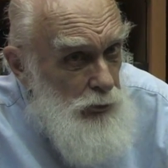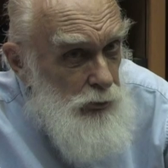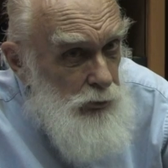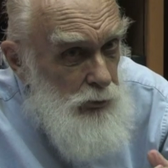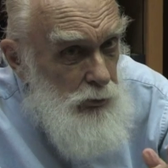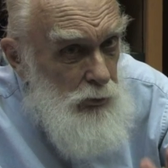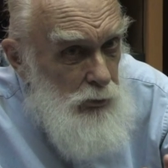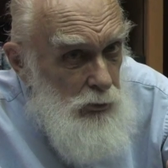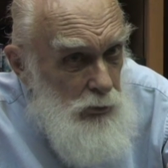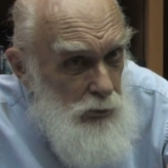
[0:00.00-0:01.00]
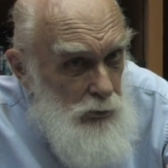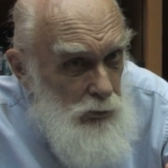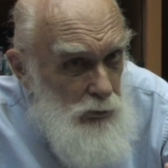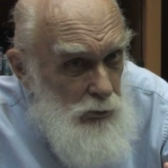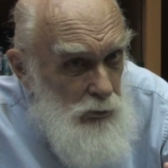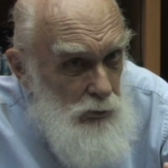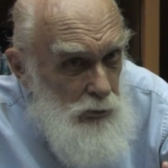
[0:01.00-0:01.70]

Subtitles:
(no one is talking)